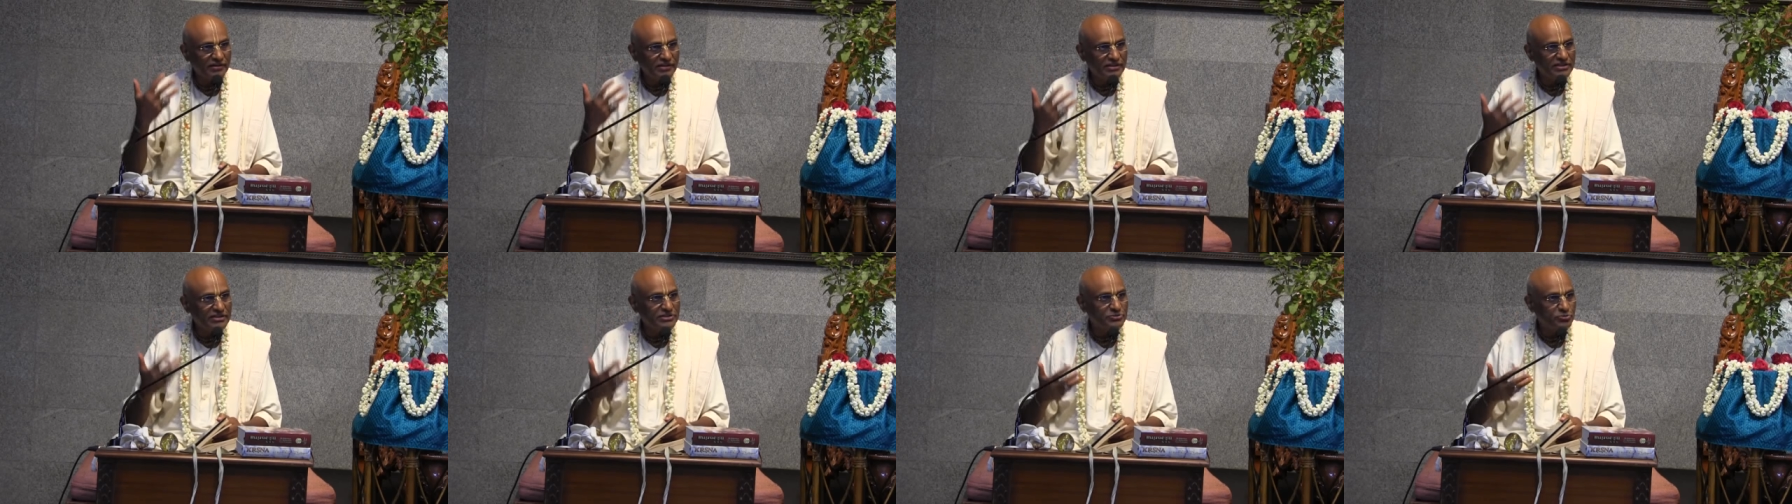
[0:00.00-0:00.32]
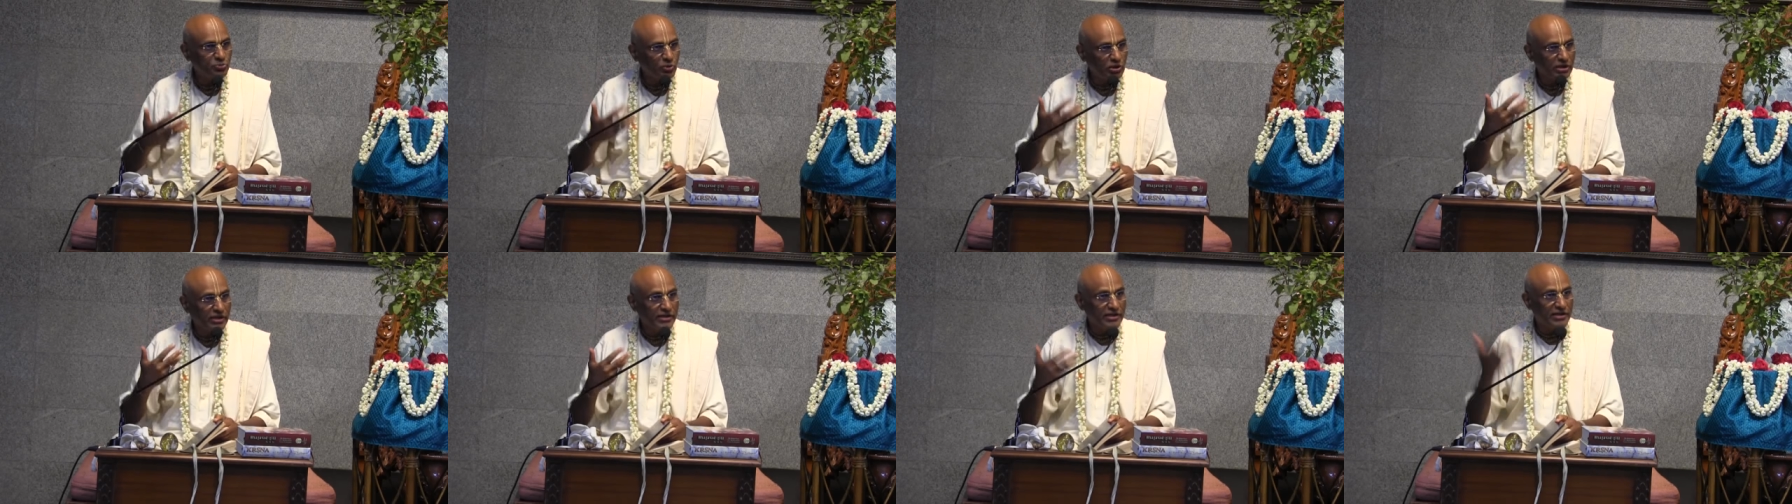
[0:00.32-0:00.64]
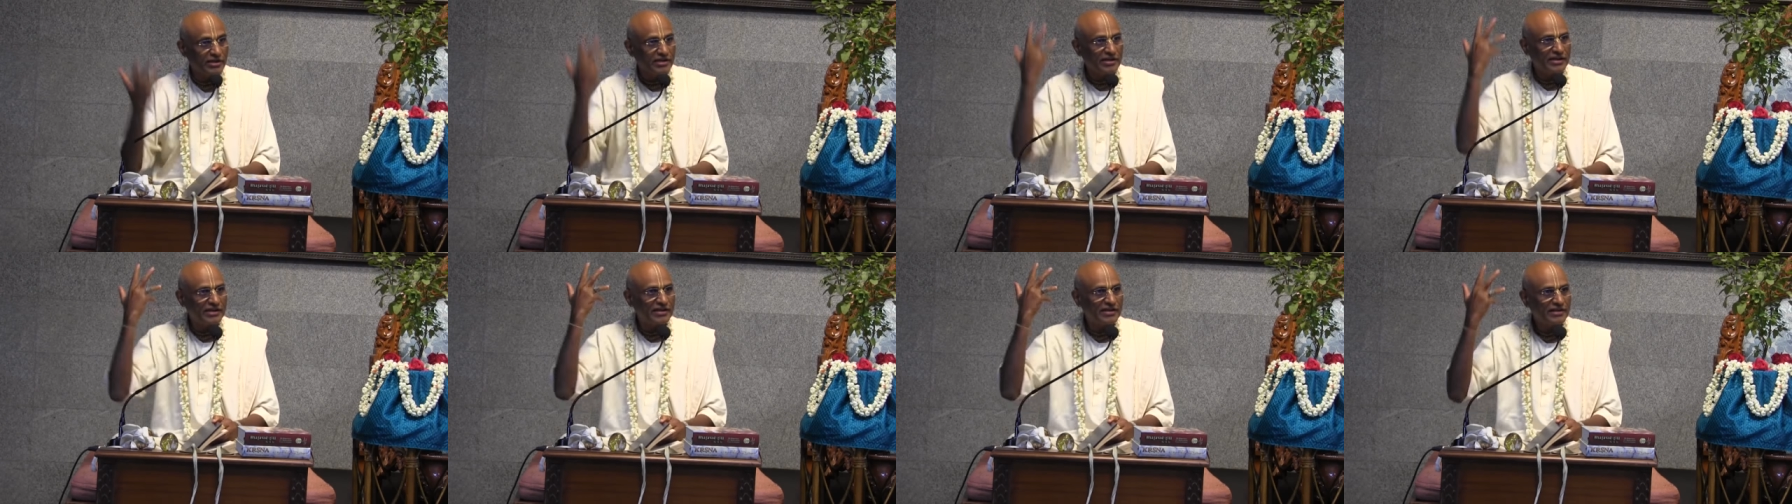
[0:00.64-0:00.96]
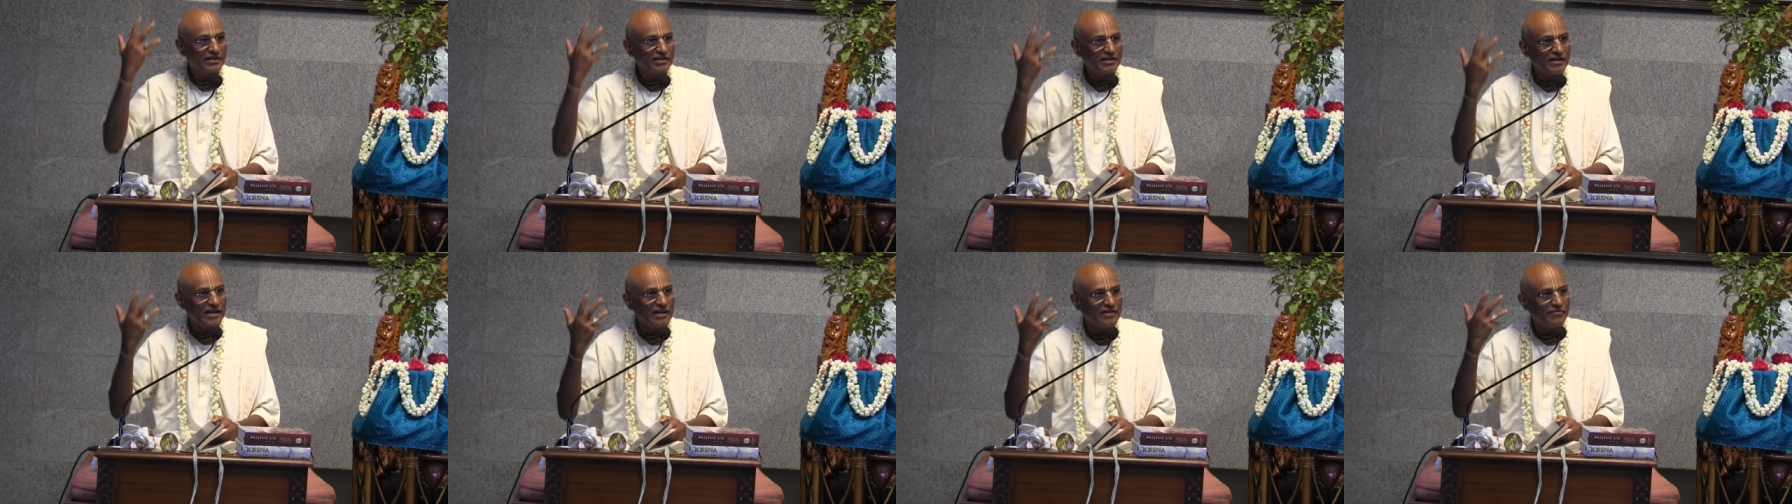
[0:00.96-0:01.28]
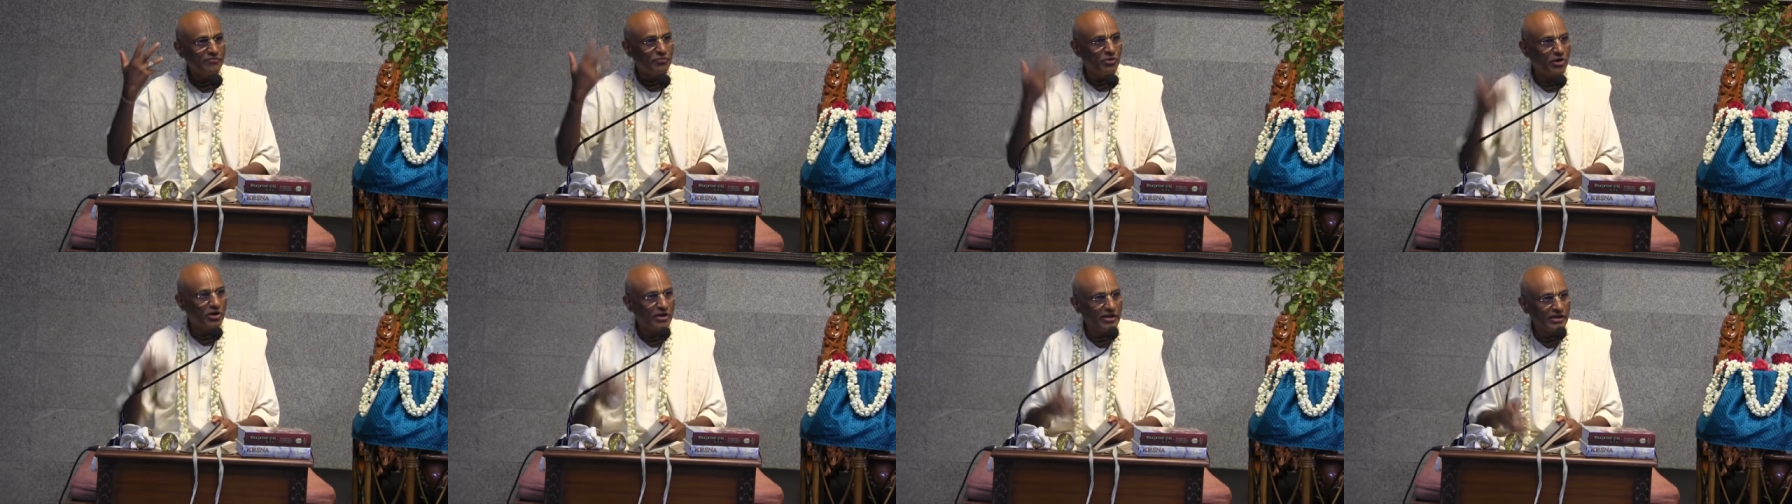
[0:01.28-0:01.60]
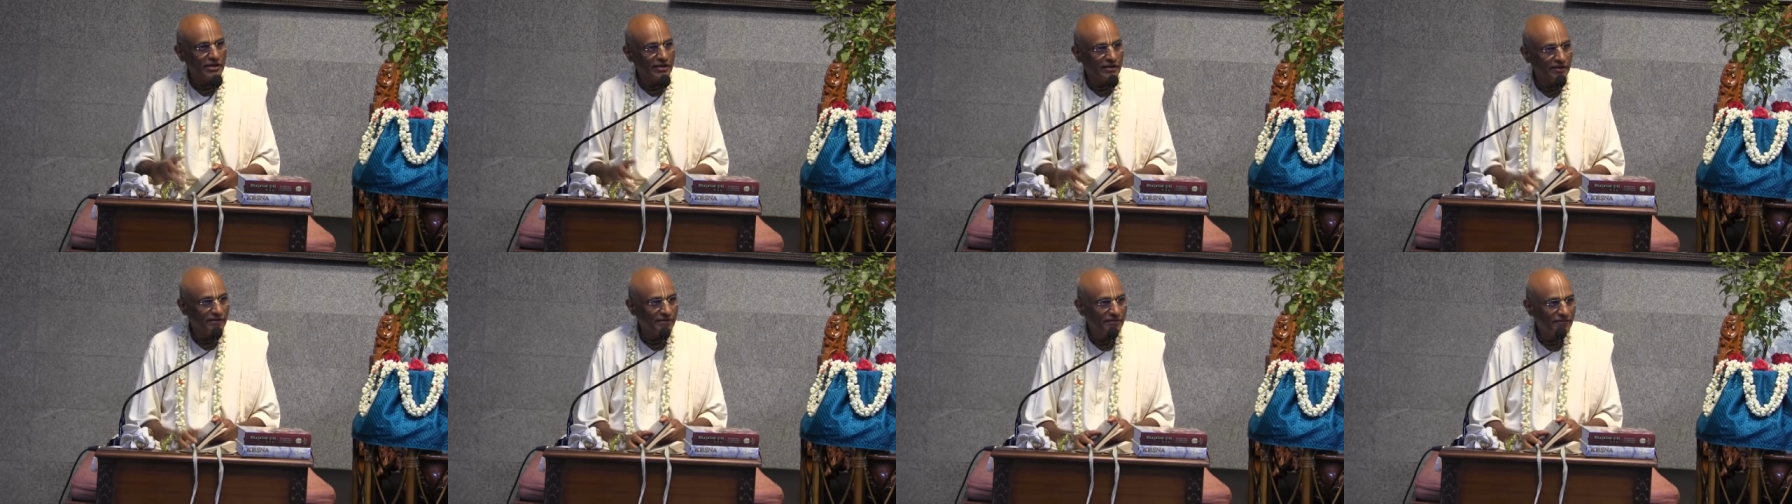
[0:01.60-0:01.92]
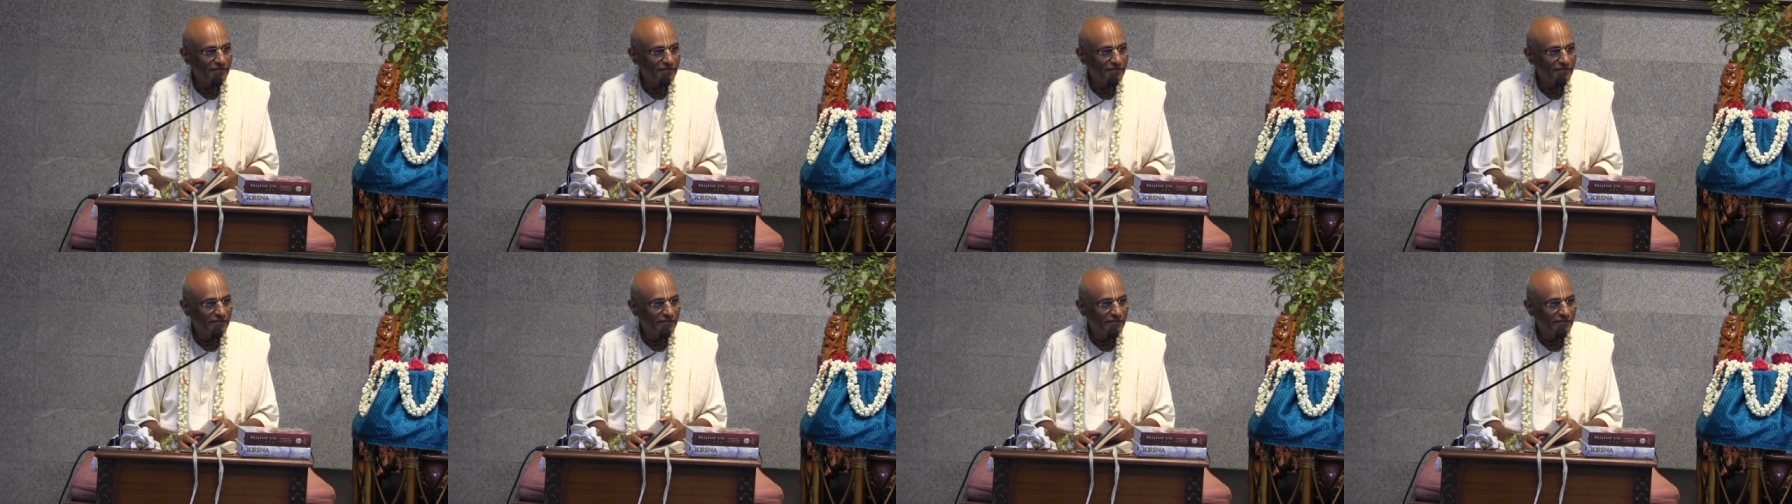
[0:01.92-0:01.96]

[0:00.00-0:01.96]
a, is working like a live body.